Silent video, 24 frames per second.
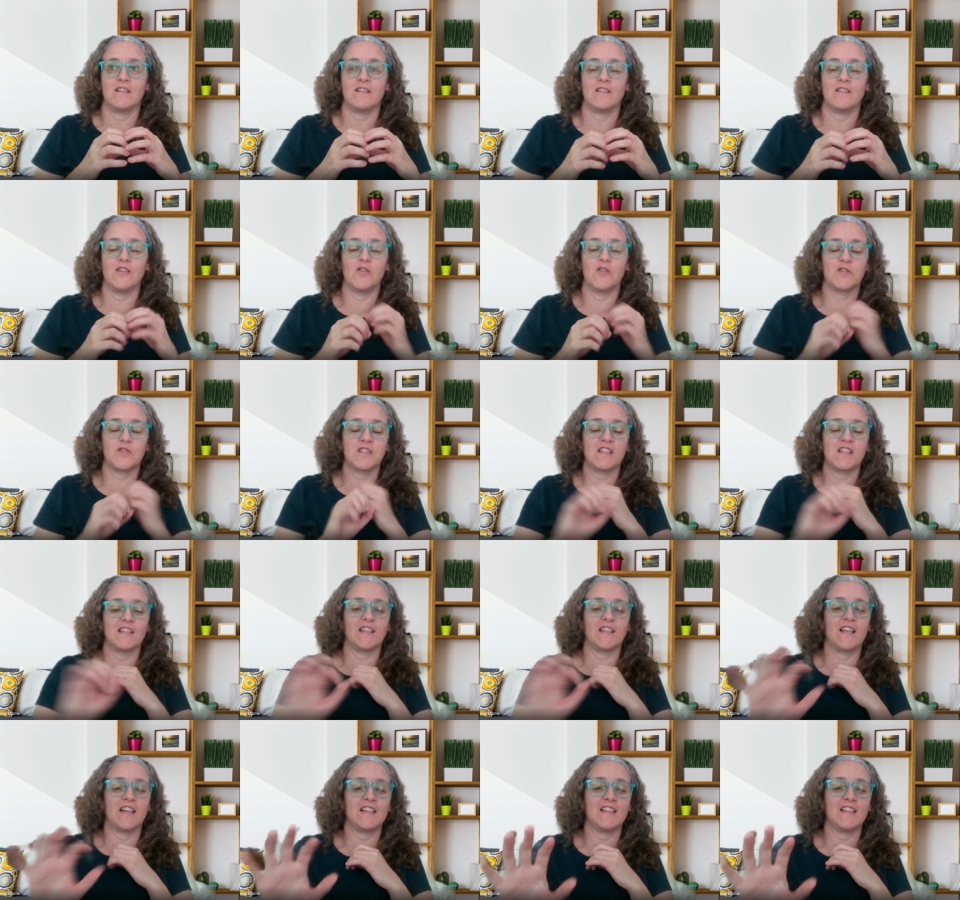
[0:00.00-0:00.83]
you don't see the
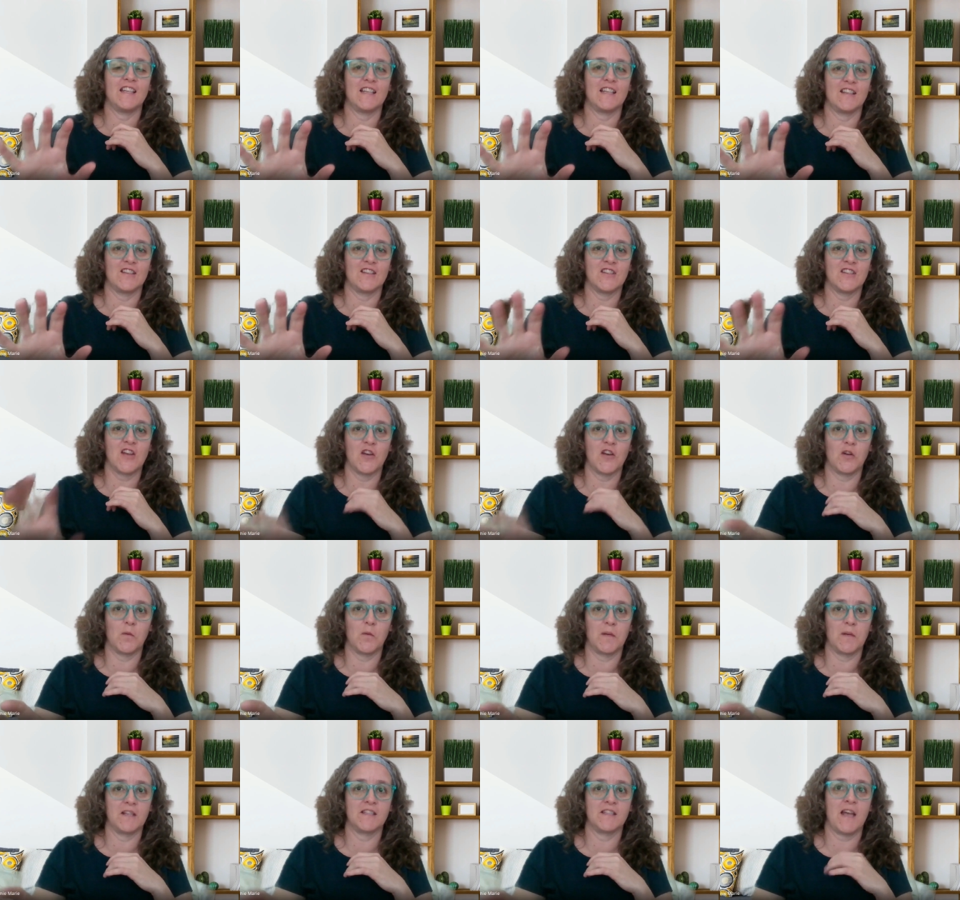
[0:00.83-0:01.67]
light at the end of the
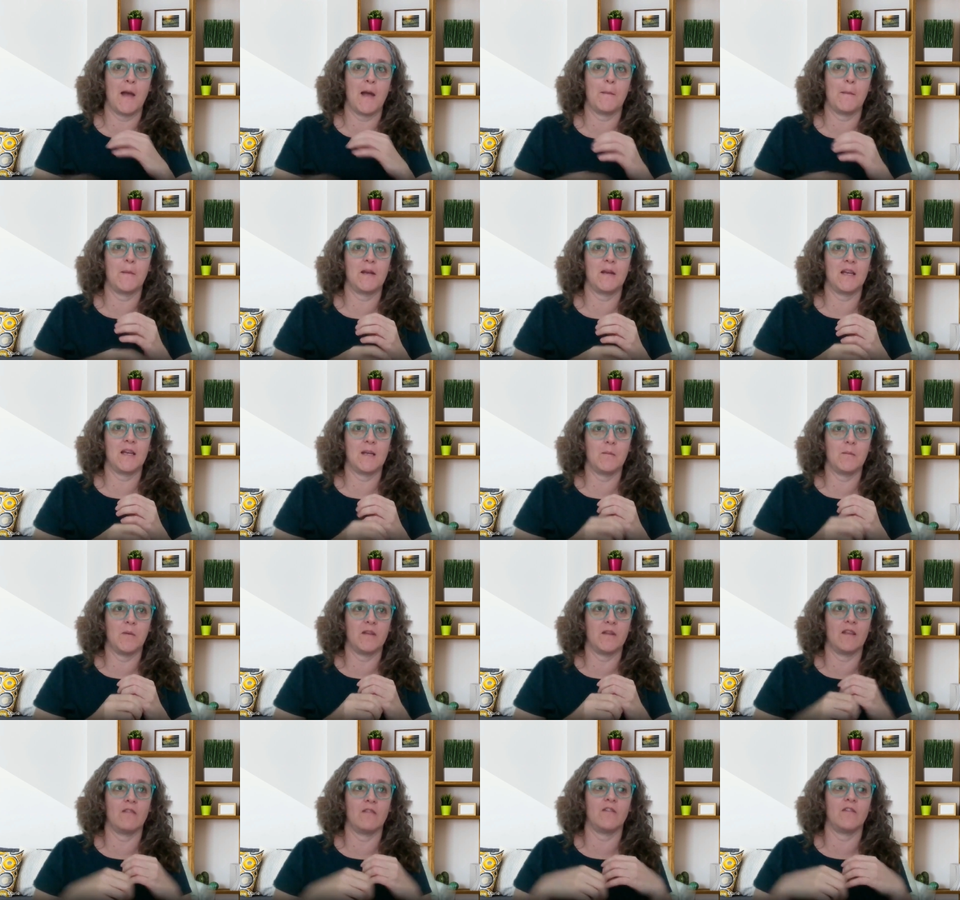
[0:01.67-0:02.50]
tunnel when it's happening,
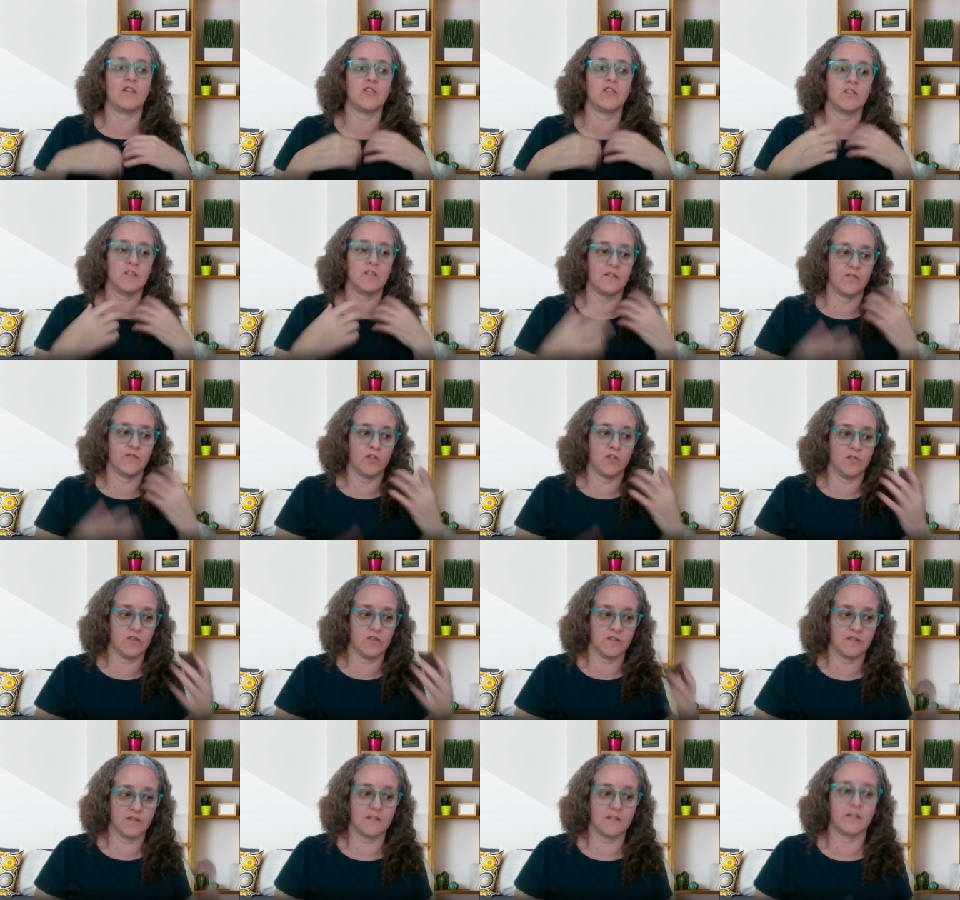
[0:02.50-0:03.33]
but eventually if you
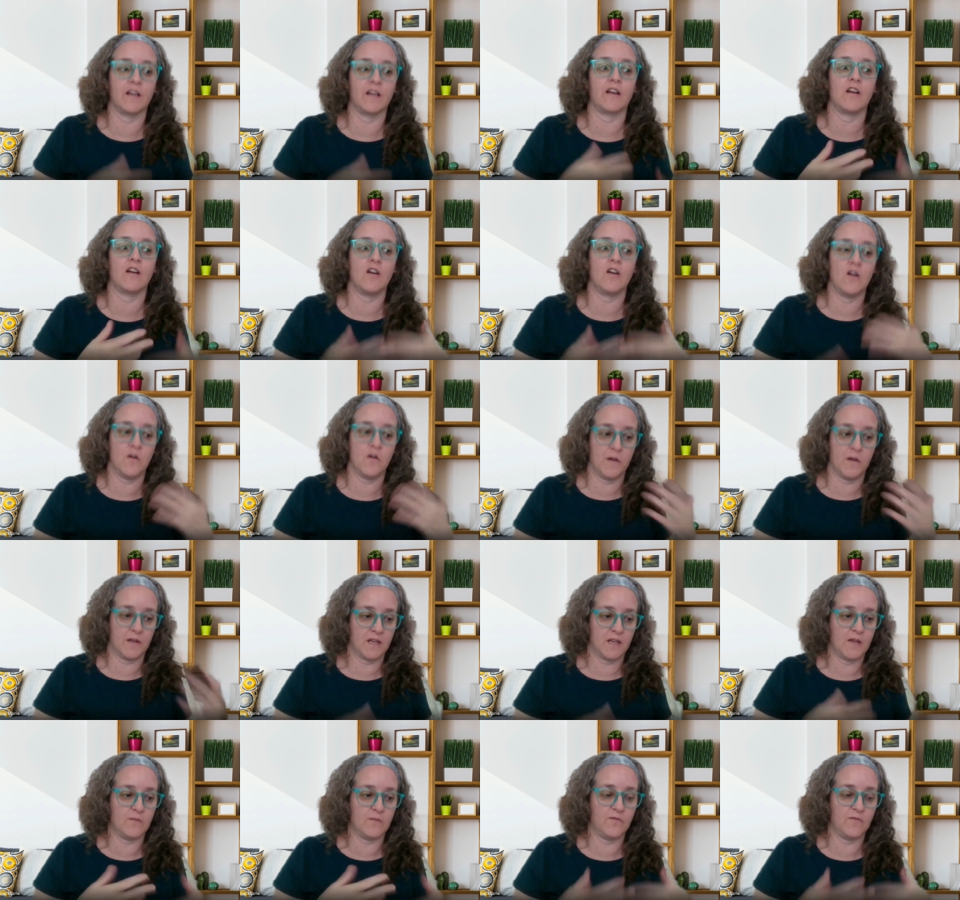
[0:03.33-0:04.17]
just let go
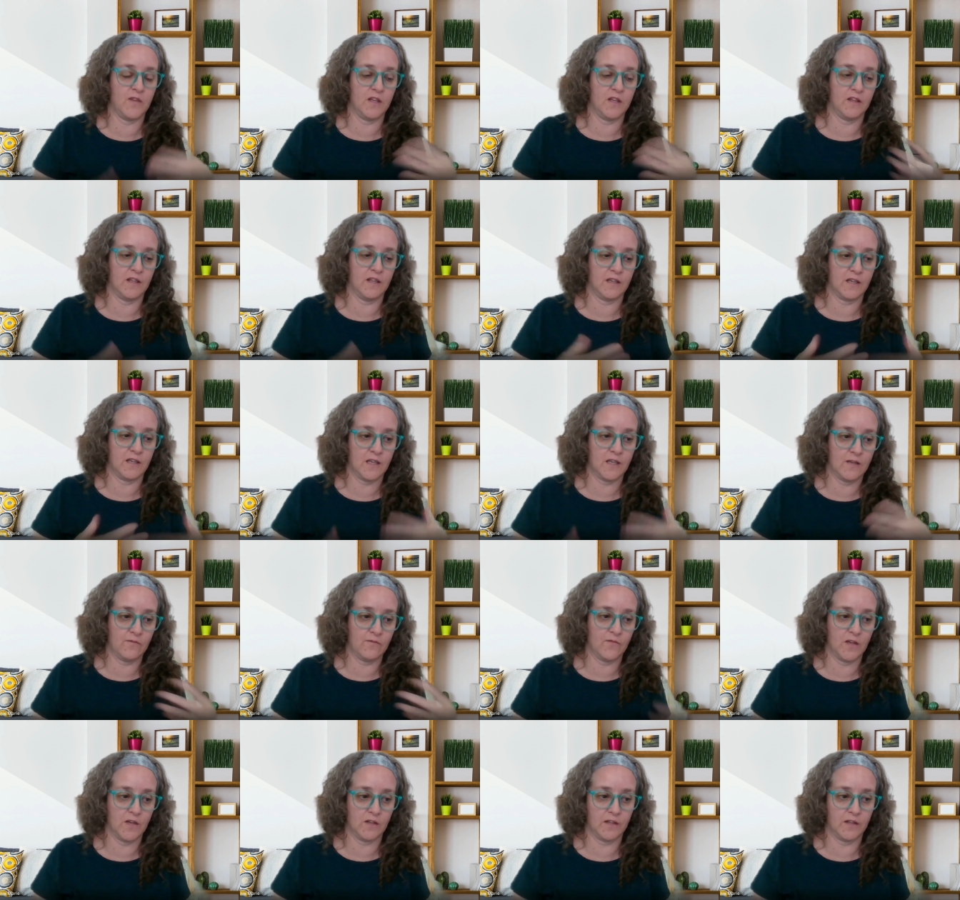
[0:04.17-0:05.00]
and keep feeling,
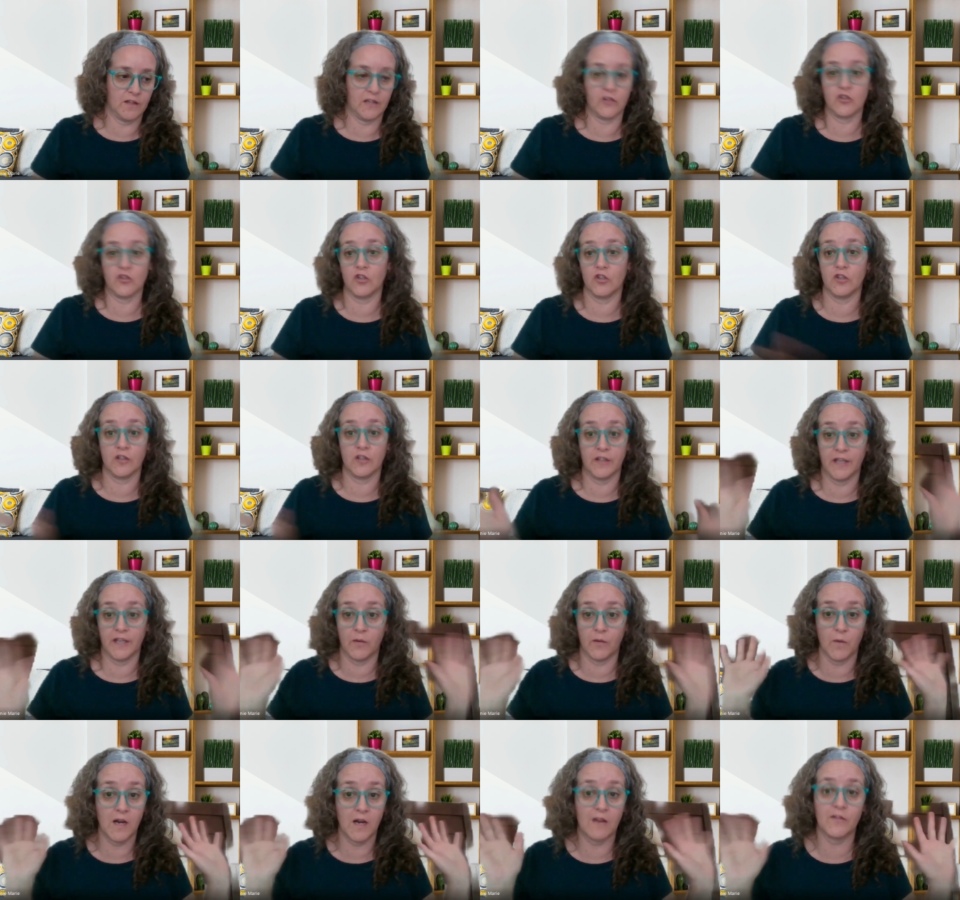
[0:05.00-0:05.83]

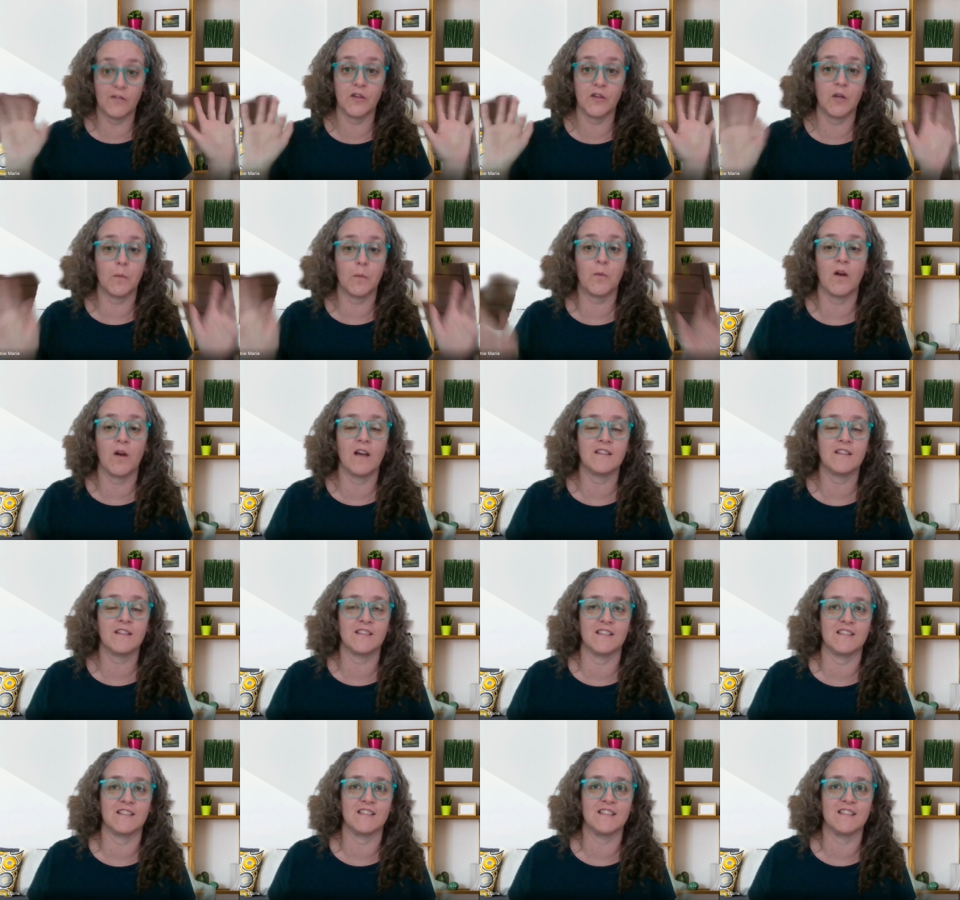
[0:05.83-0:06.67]
journaling, whatever your
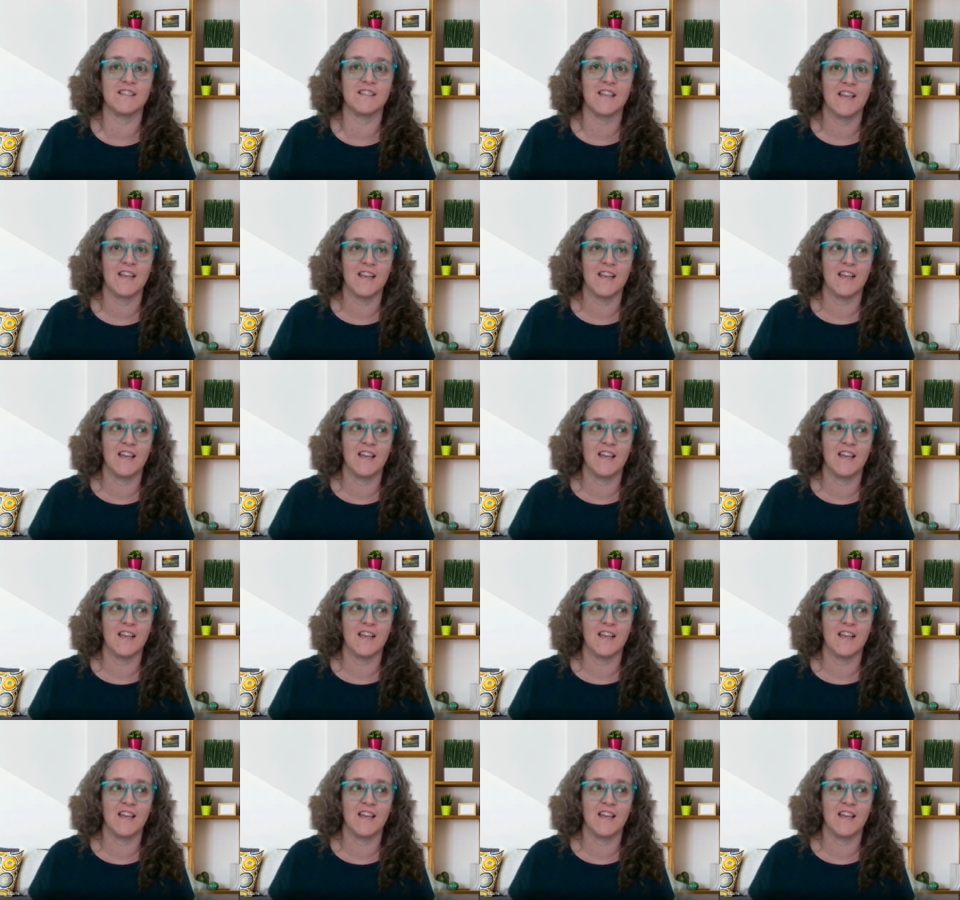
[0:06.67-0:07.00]
process is,